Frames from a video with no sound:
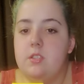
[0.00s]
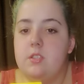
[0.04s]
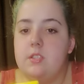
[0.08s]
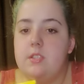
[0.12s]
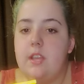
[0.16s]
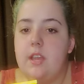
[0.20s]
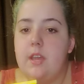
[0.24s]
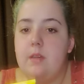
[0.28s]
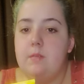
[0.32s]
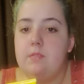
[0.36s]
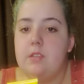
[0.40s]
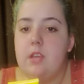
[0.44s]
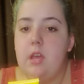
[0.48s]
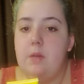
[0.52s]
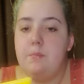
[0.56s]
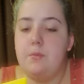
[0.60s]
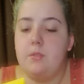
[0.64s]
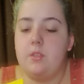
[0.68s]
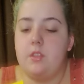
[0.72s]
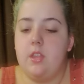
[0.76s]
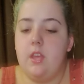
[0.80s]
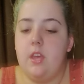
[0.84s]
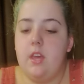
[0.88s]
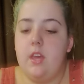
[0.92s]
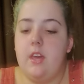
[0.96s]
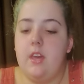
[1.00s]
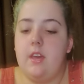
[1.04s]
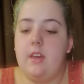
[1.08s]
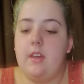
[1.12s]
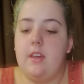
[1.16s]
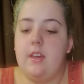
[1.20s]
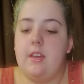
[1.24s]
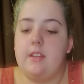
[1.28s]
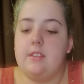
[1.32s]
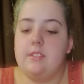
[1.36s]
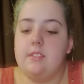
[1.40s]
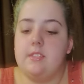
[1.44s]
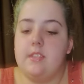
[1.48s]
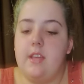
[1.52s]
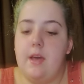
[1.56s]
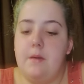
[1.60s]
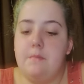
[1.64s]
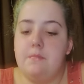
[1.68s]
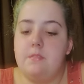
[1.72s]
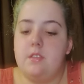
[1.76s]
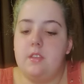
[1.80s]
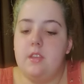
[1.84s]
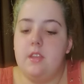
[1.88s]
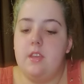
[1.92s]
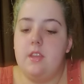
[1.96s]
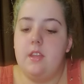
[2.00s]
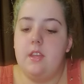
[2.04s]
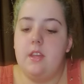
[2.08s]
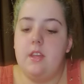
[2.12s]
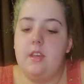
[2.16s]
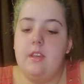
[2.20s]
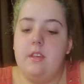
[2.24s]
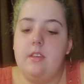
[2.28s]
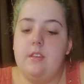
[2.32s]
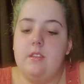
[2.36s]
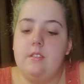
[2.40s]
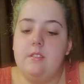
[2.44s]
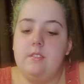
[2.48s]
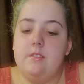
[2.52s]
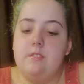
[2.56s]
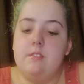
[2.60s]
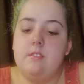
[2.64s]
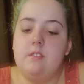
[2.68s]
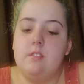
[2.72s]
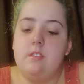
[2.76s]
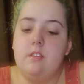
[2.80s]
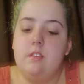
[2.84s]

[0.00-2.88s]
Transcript: same type of thing, except it is,